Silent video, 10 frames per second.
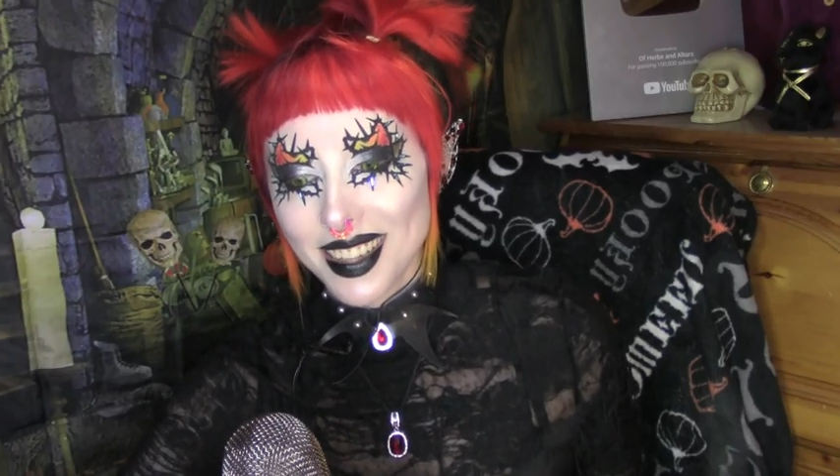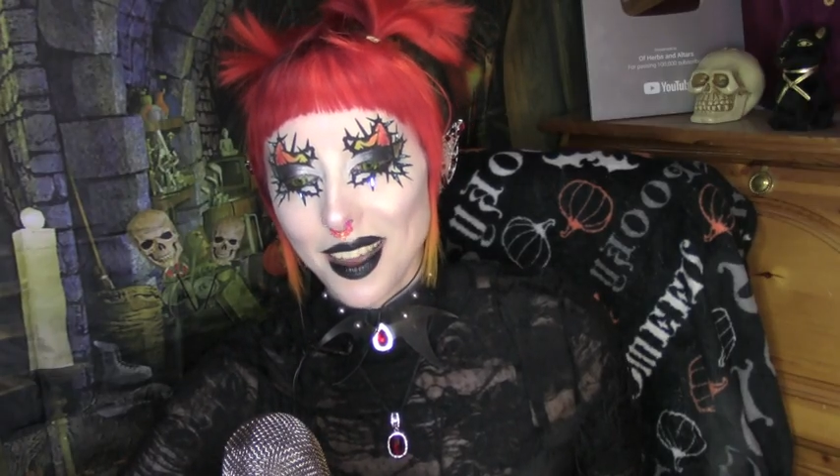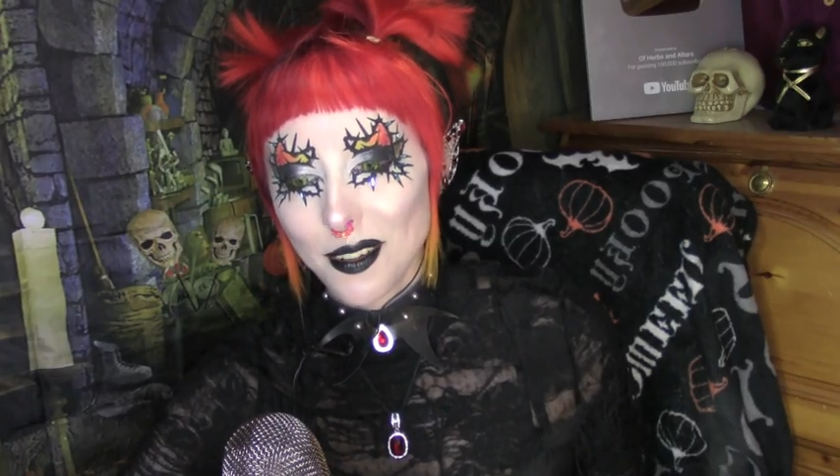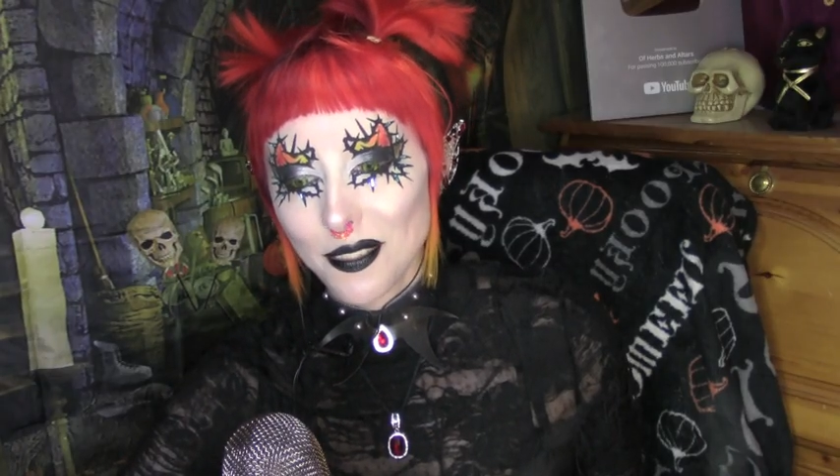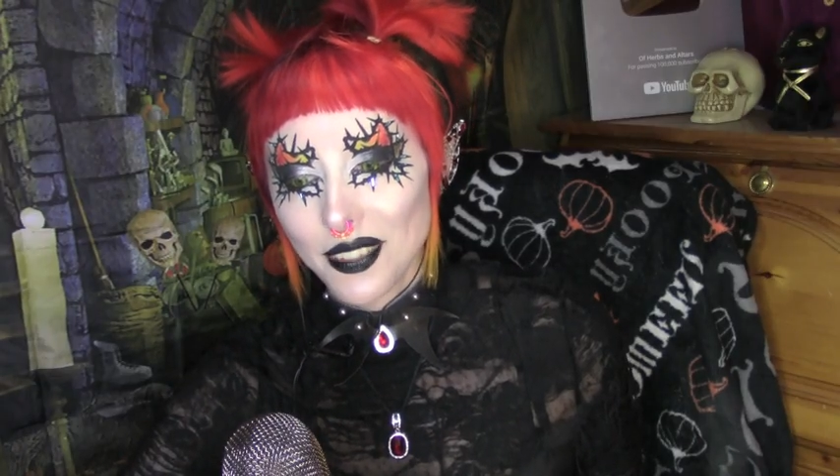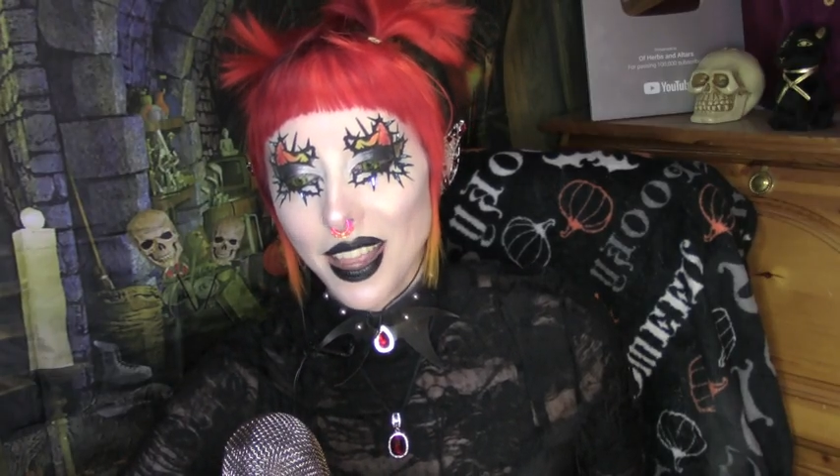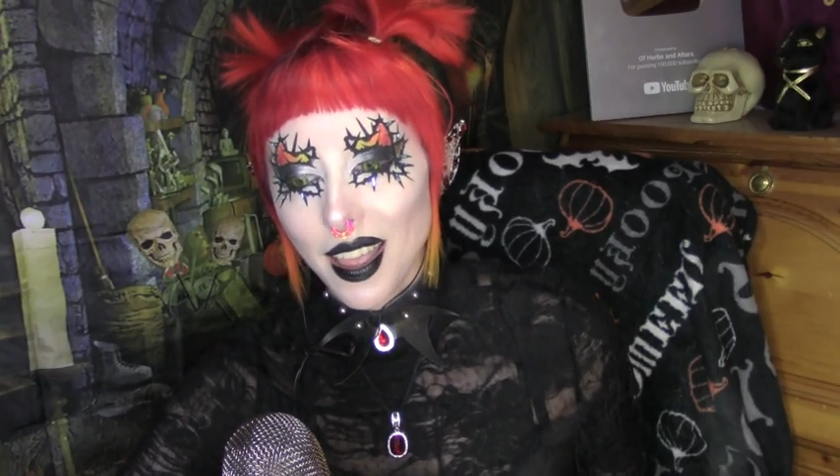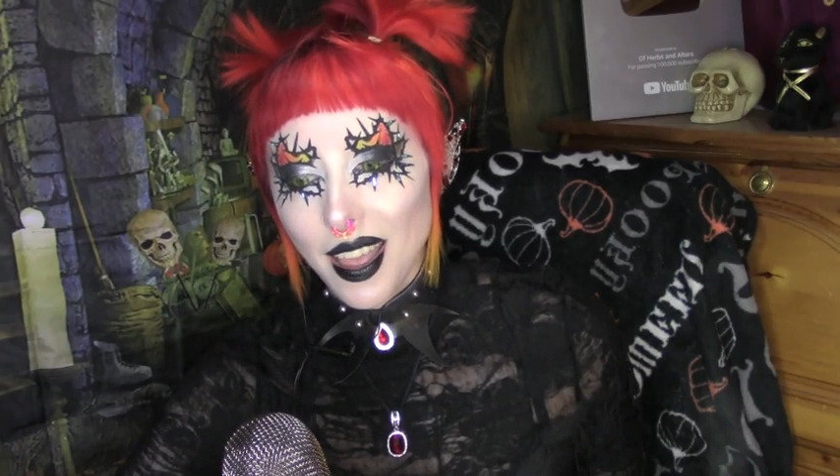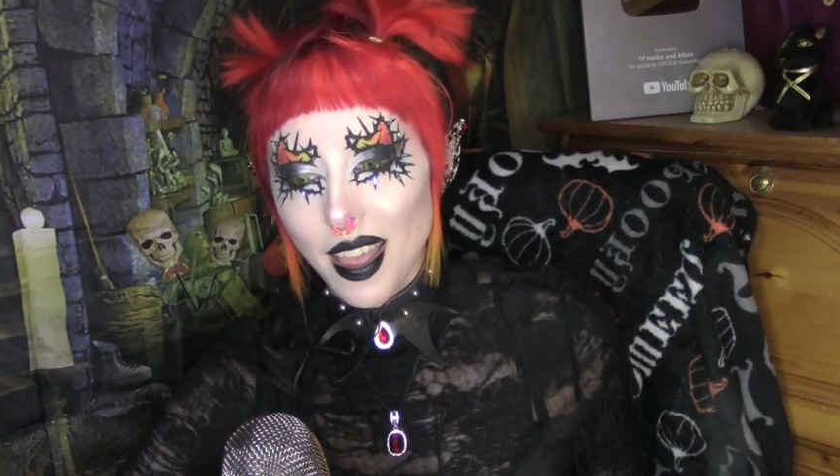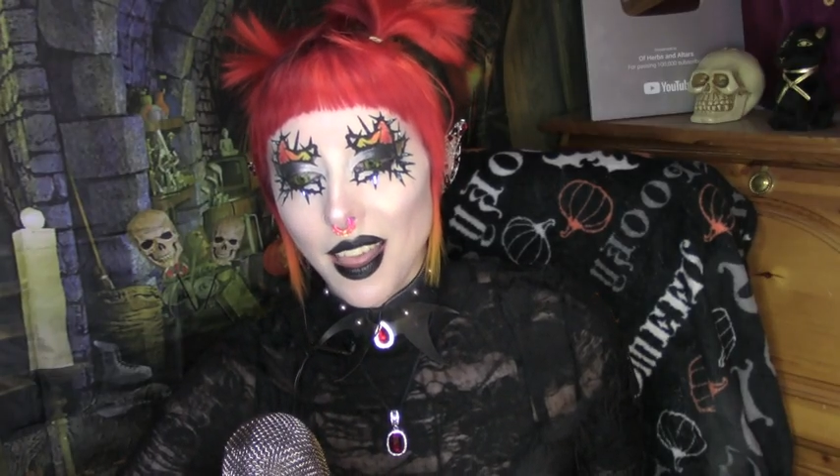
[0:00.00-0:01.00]
self,
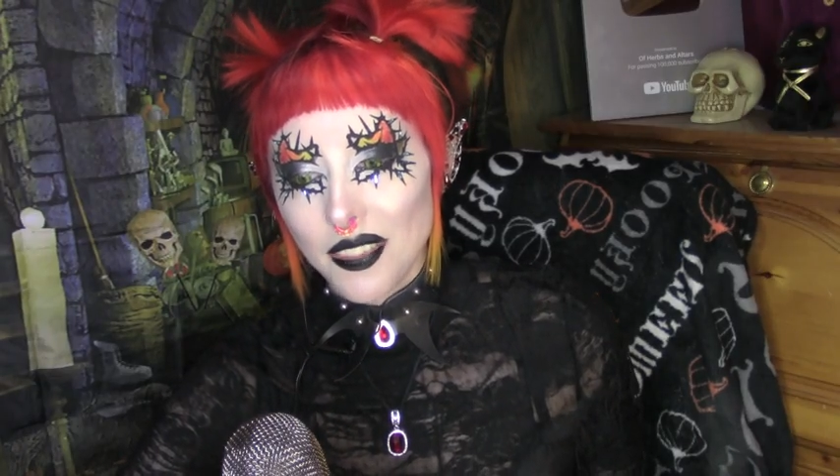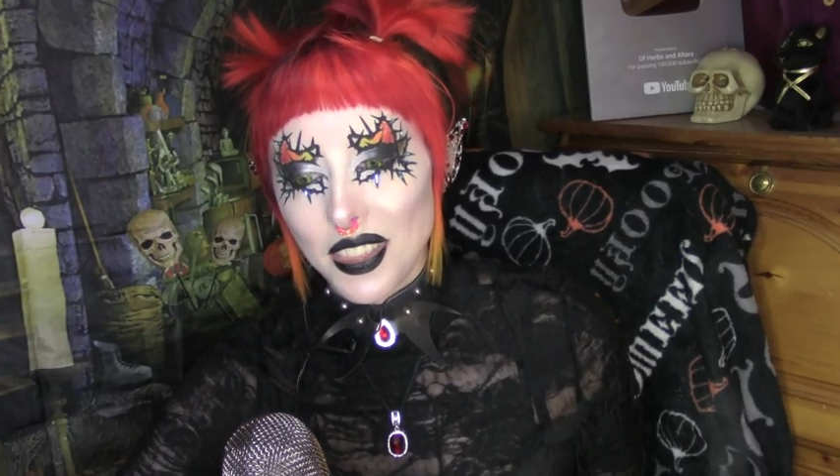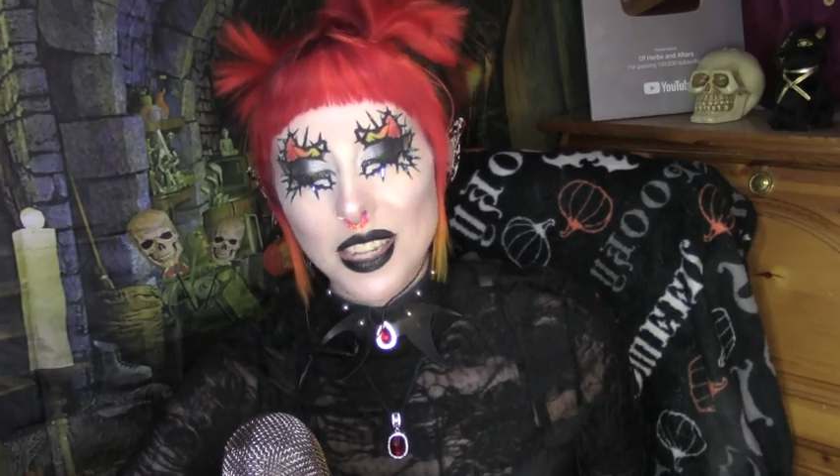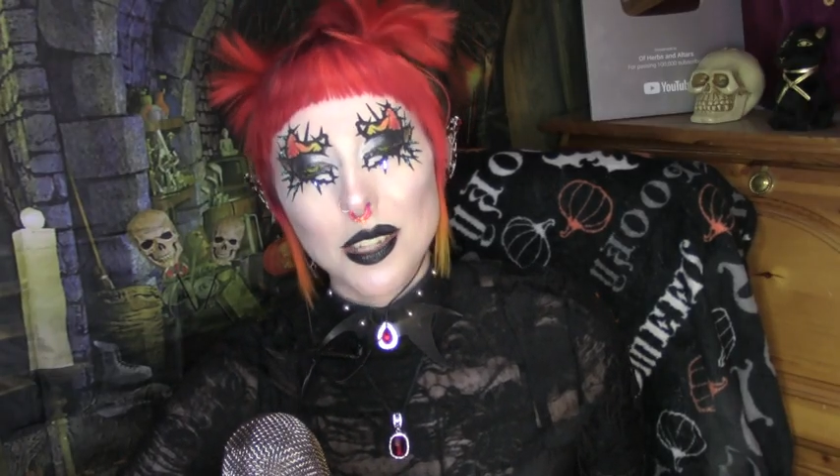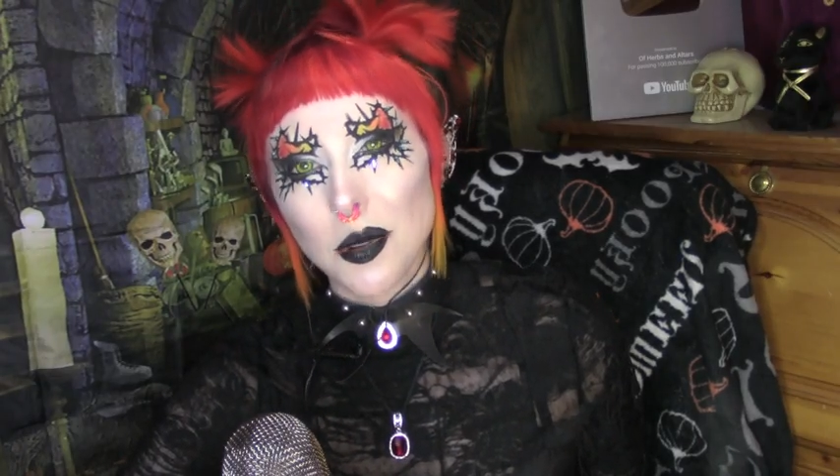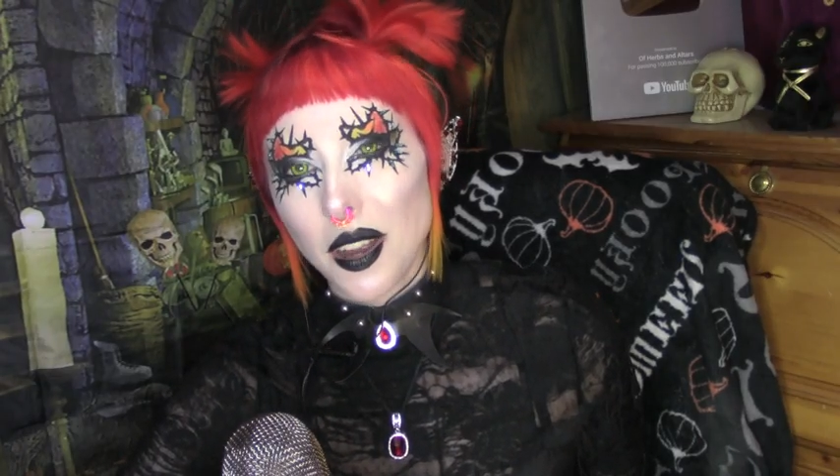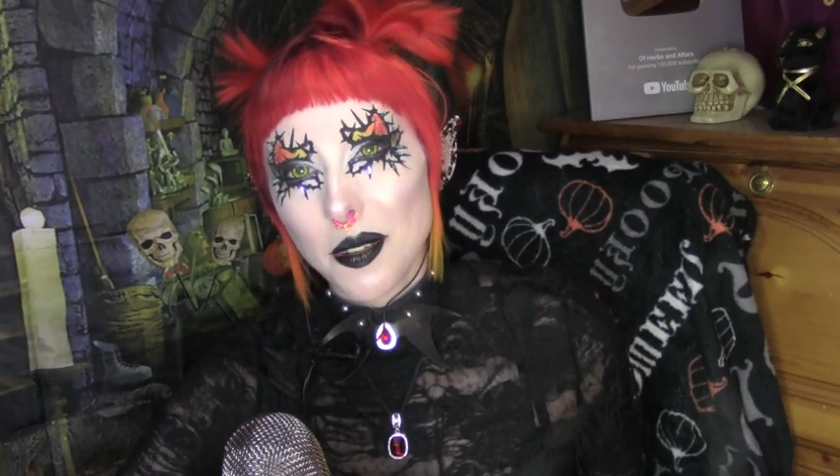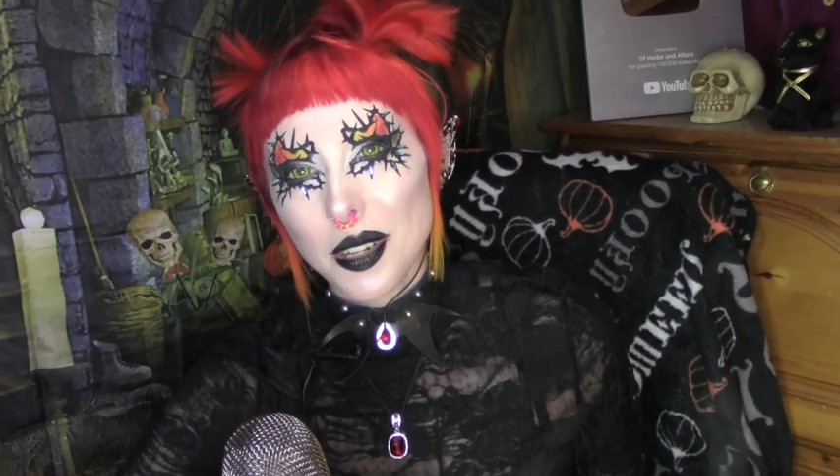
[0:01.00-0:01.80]
things were